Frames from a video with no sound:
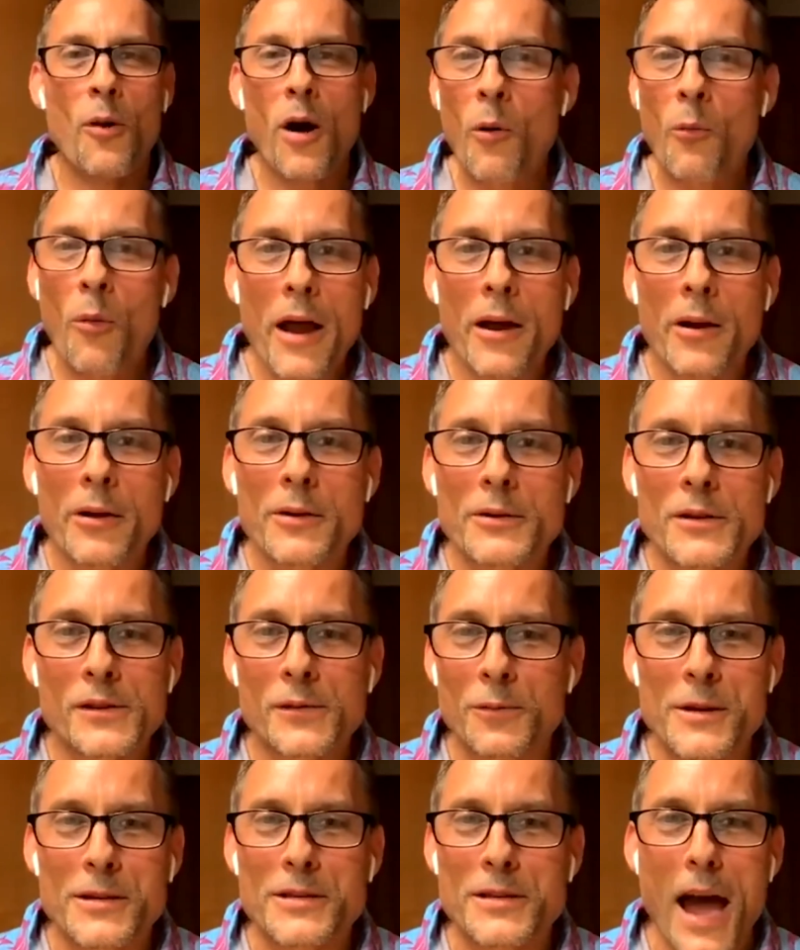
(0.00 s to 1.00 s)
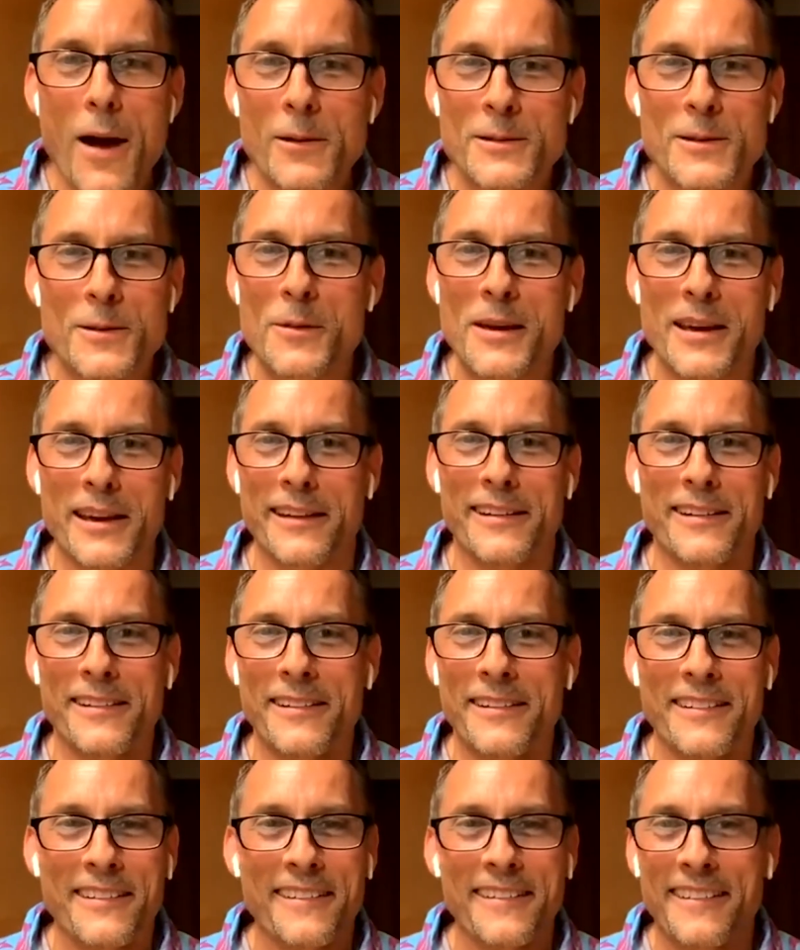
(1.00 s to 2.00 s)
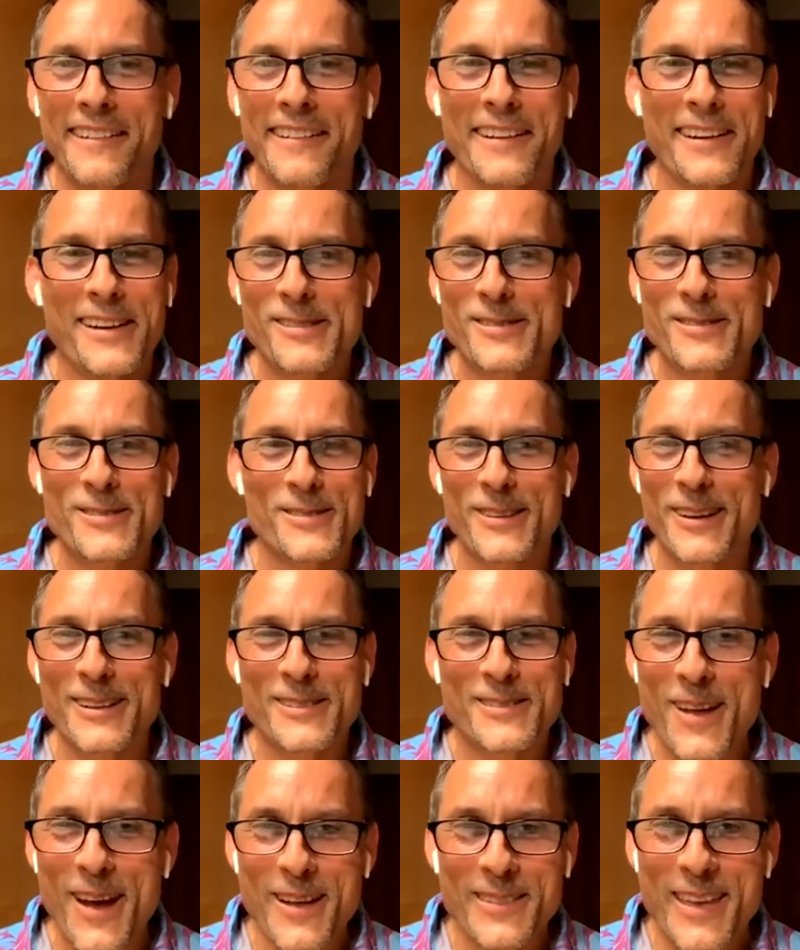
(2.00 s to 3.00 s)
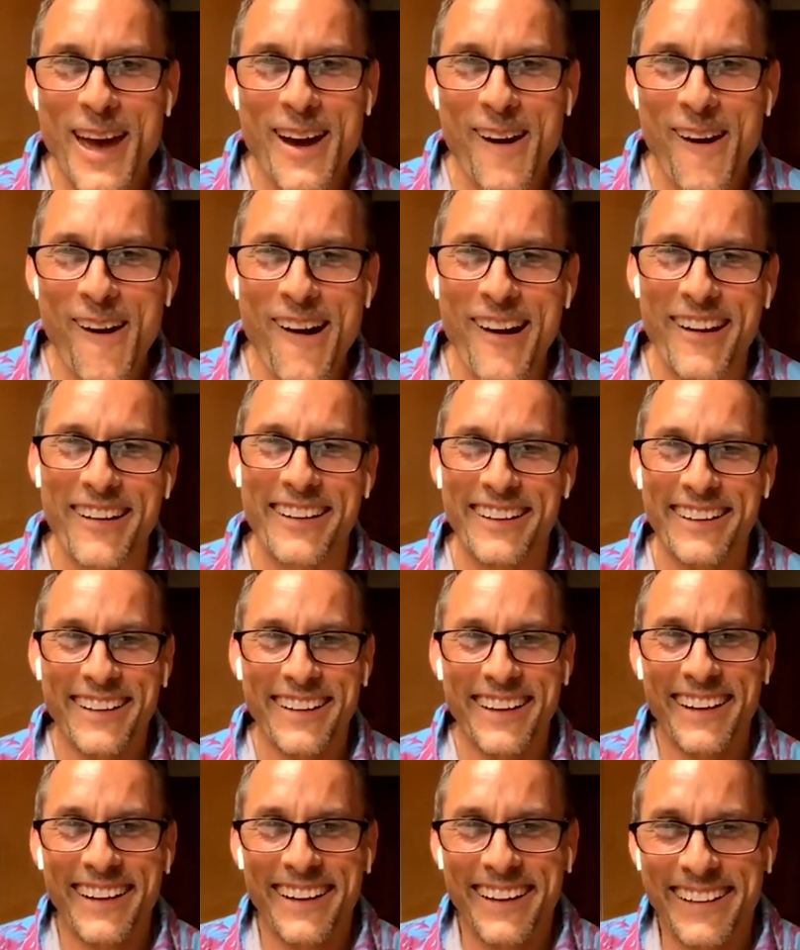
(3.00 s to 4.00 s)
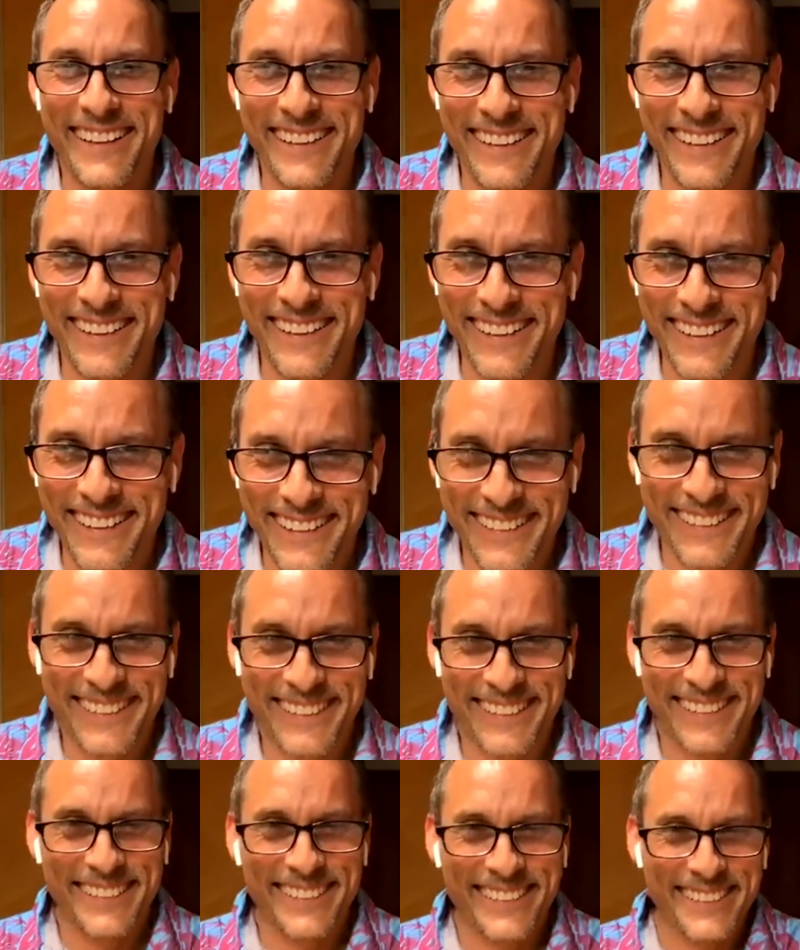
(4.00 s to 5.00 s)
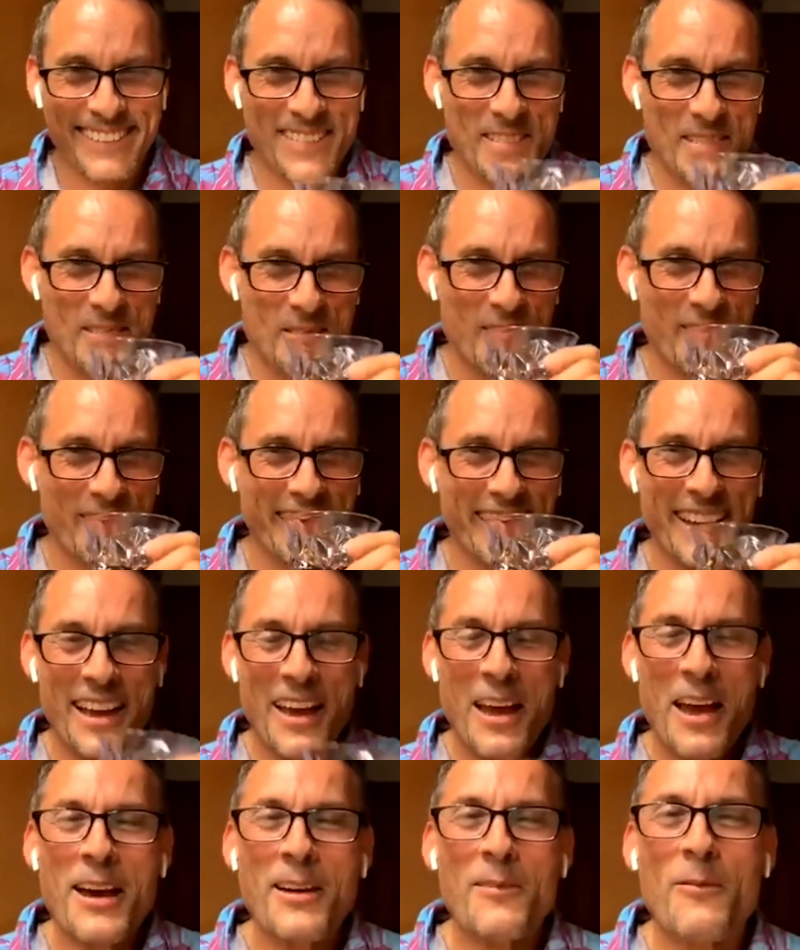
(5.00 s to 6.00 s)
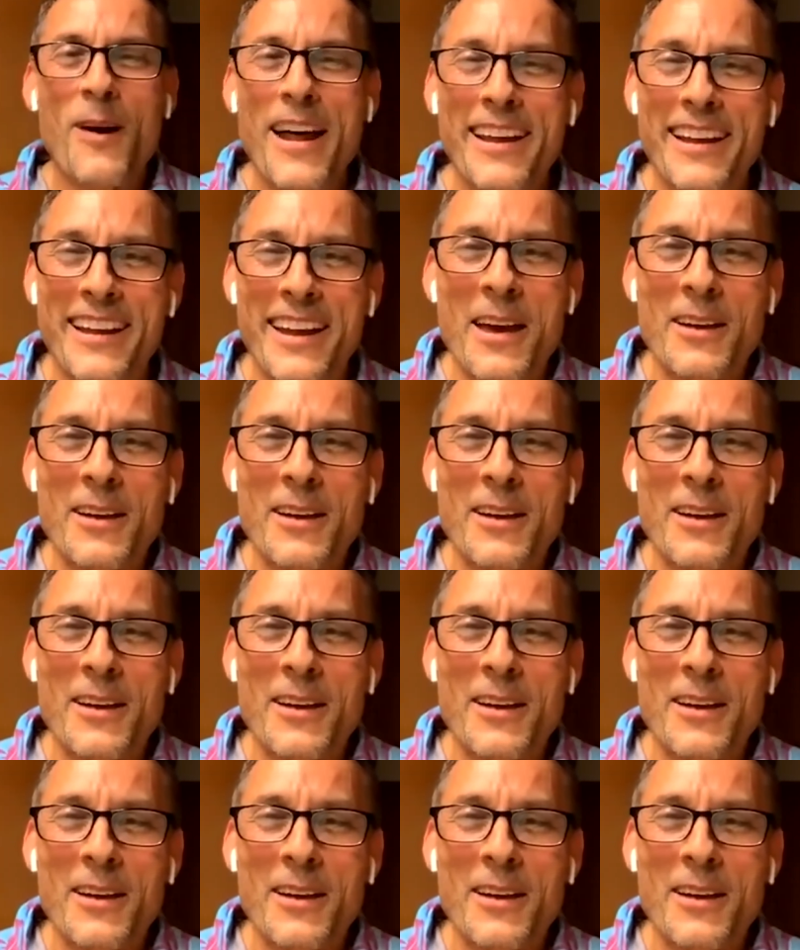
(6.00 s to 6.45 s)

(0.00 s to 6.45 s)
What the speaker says: why don't you just reach out to me? It's not that hard. That was the thing. It's timing. It was timing. But I wanted to